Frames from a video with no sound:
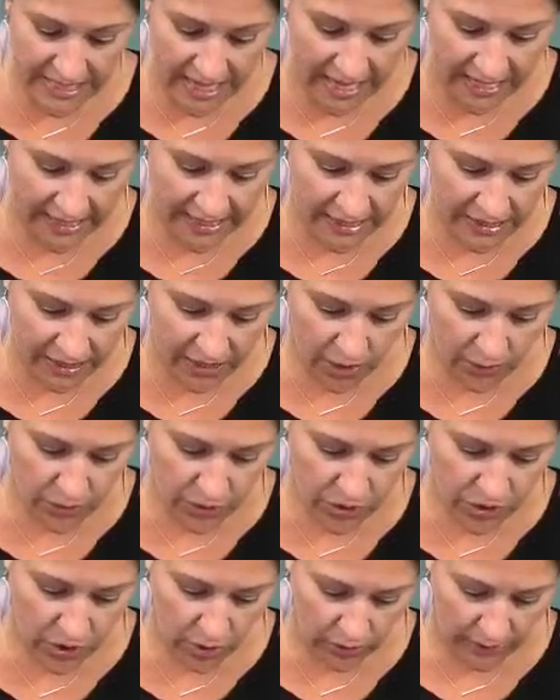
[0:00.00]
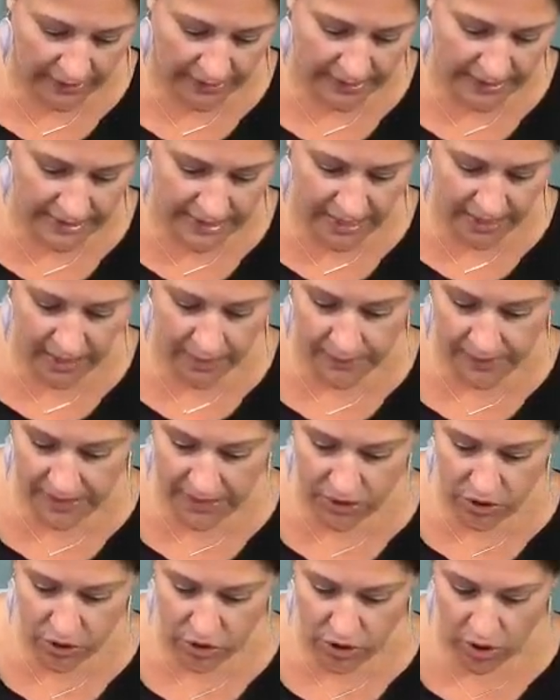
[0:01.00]
not going to go so, like it's not going to be
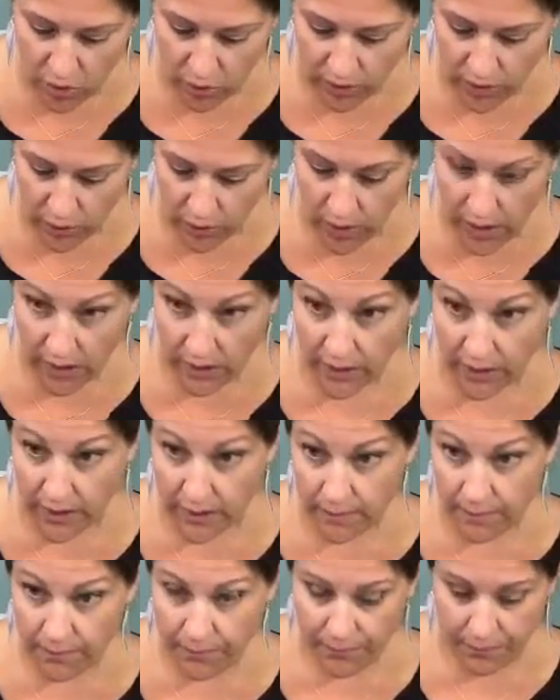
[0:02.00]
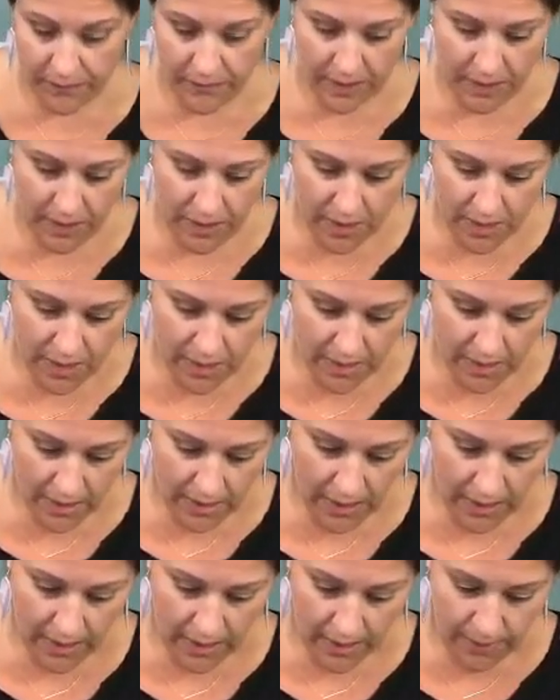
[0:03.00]
a solo color.
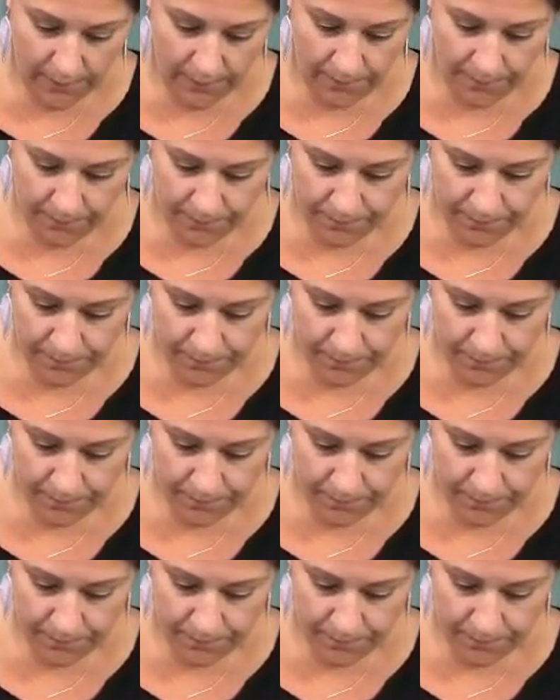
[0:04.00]
Um,